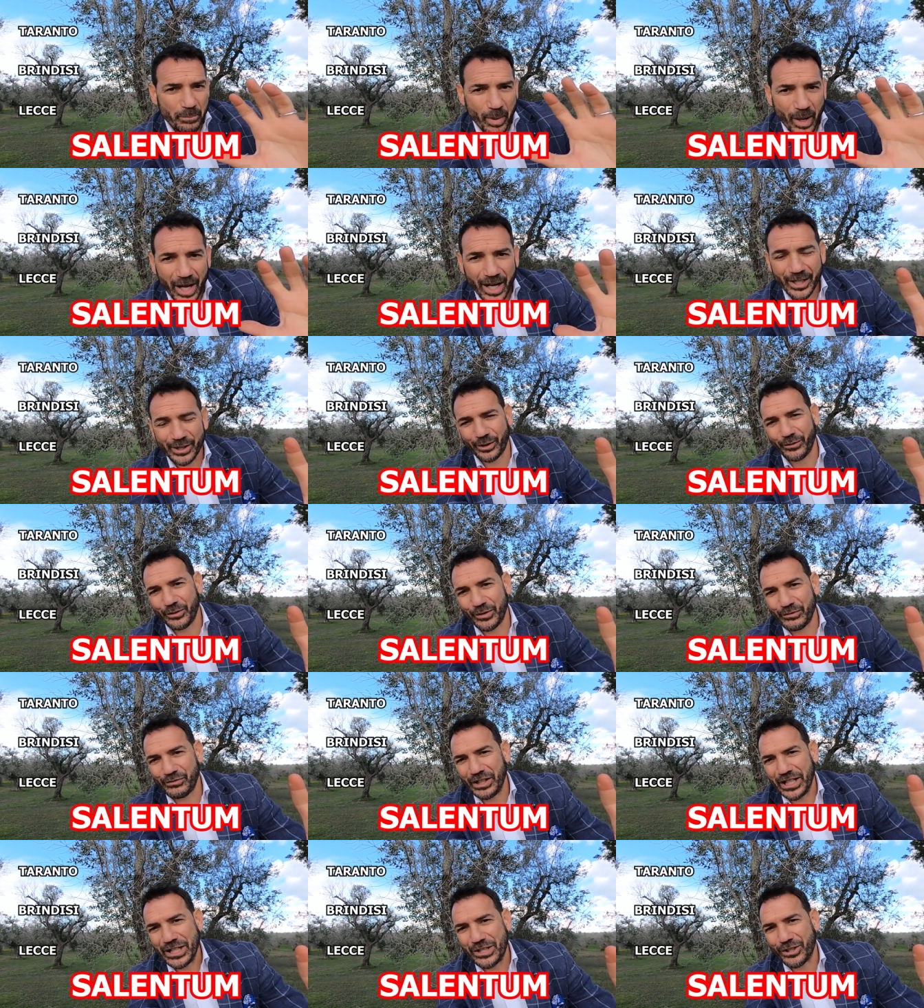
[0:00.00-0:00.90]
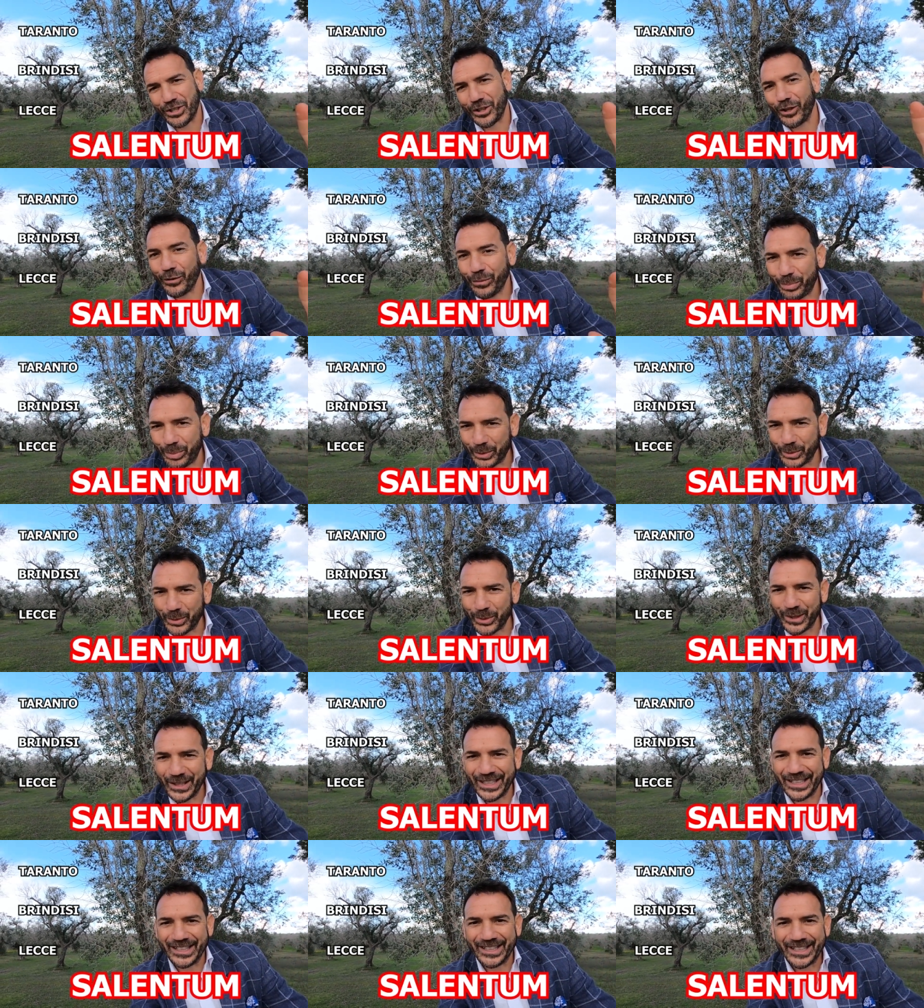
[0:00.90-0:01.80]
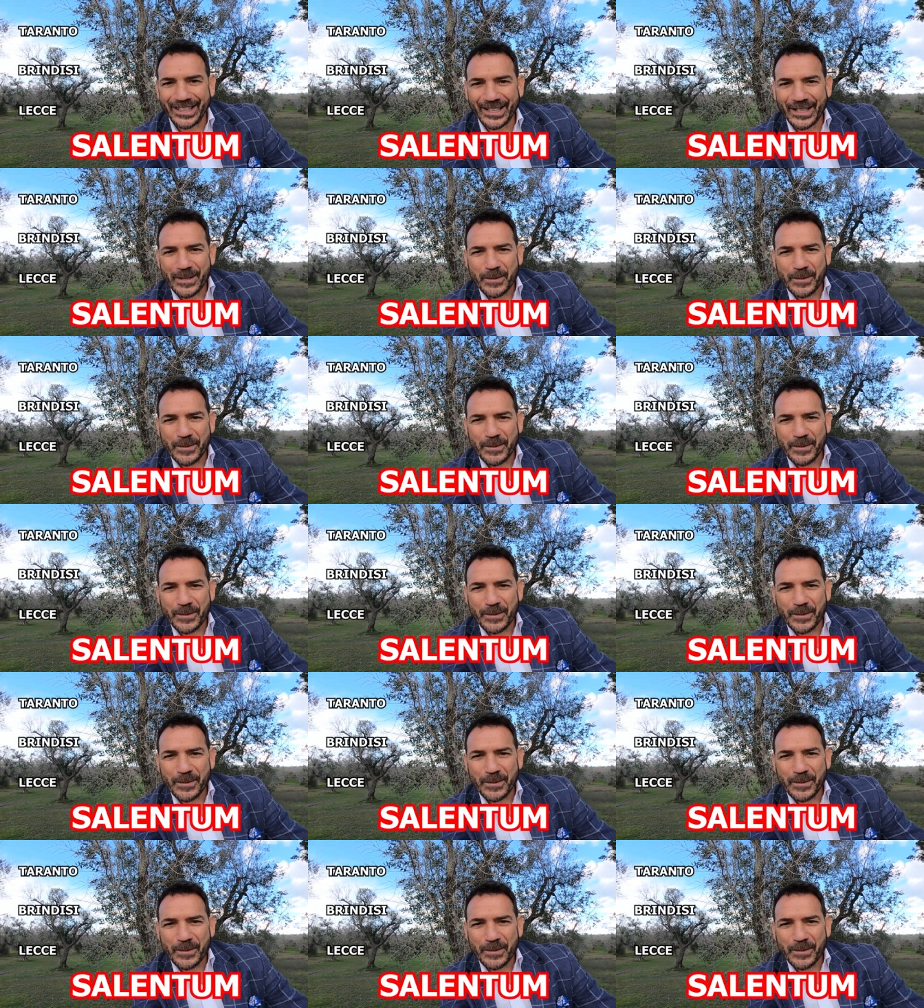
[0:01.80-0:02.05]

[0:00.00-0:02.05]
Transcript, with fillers: part of the region of Puglia.